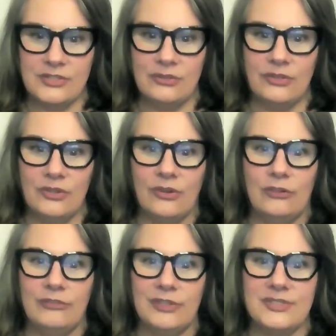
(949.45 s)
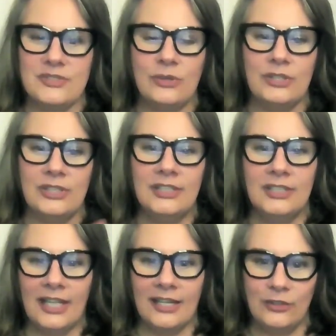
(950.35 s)
to your oversoul
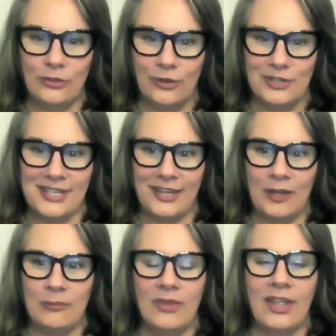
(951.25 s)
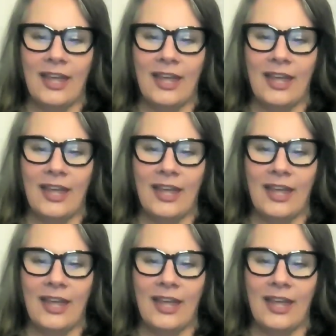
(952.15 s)
and your team,